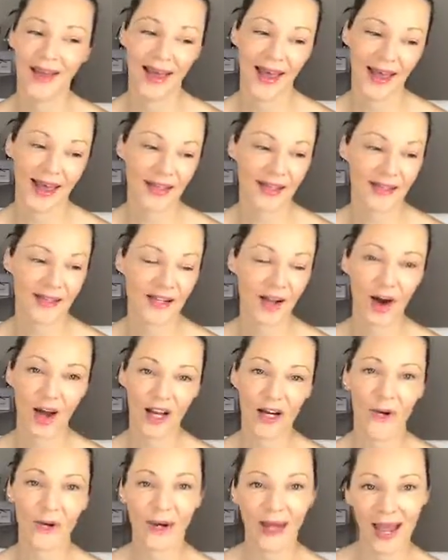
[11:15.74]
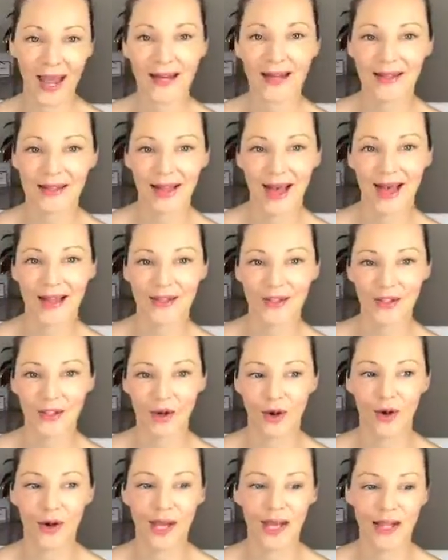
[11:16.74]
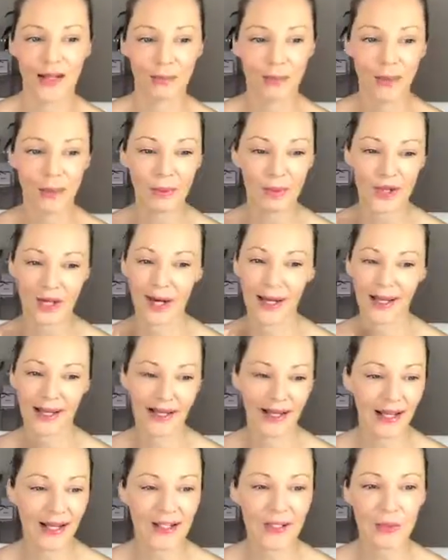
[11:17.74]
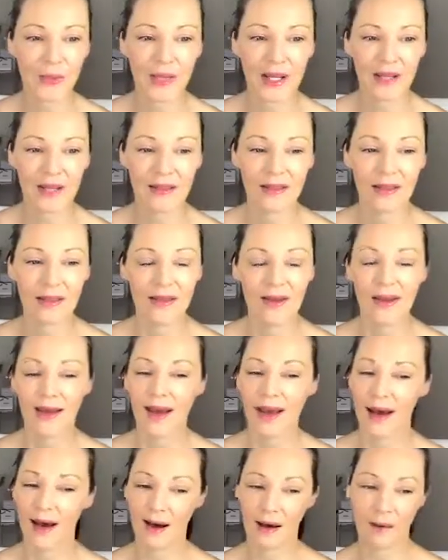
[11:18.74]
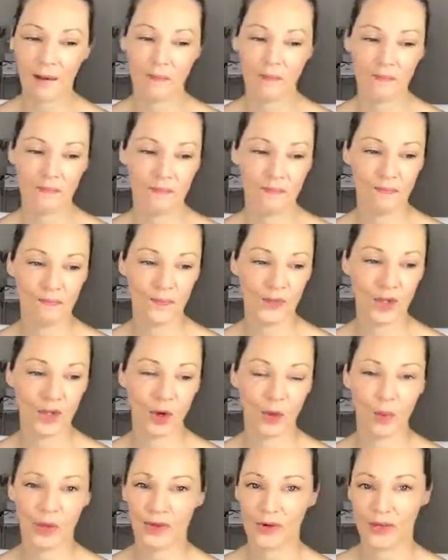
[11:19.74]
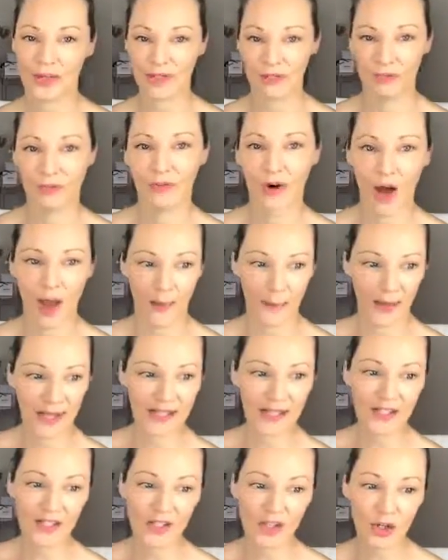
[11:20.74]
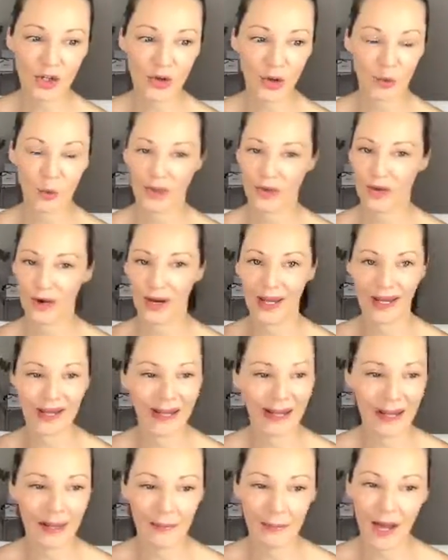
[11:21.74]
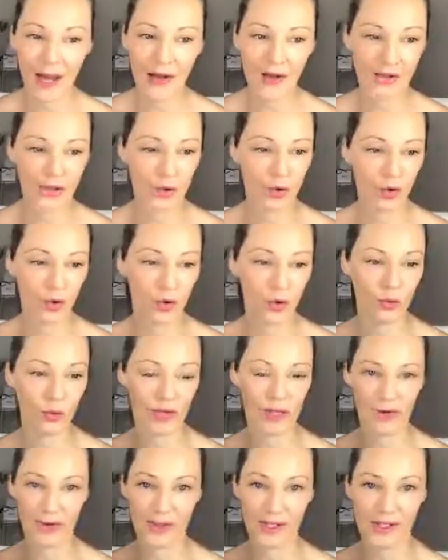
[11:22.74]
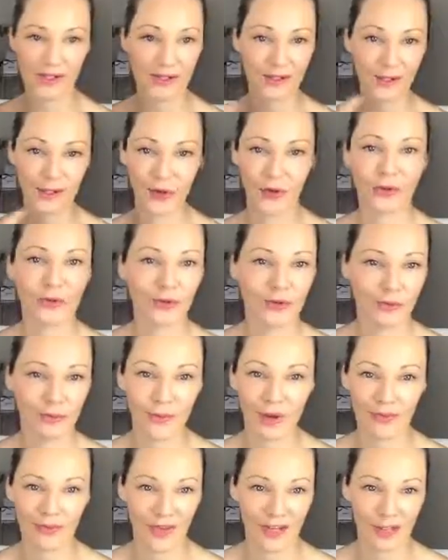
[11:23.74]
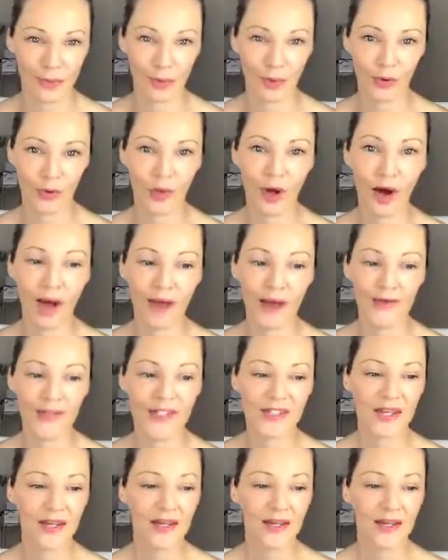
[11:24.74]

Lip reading: And I created that, you know, and the people that I connect with, you know, whether it's via Messenger or whether I get emails or whether it's, you know, through my Facebook Lives,